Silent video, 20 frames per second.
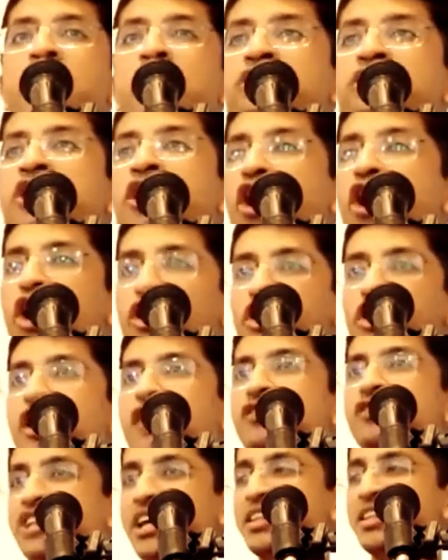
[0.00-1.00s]
who is the author
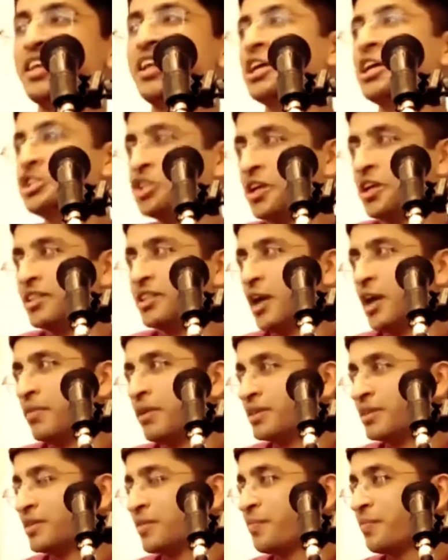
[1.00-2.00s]
of Chaitanya
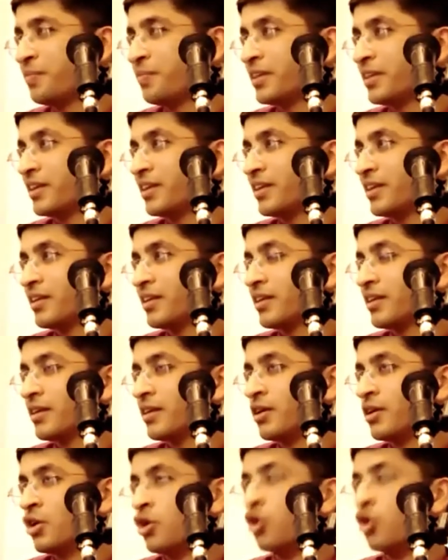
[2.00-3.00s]
Charitamrita,
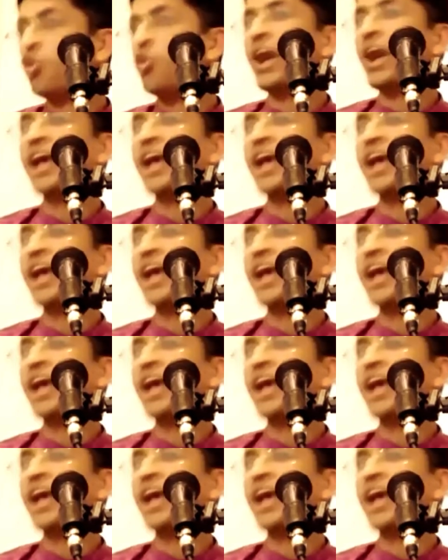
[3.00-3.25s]
who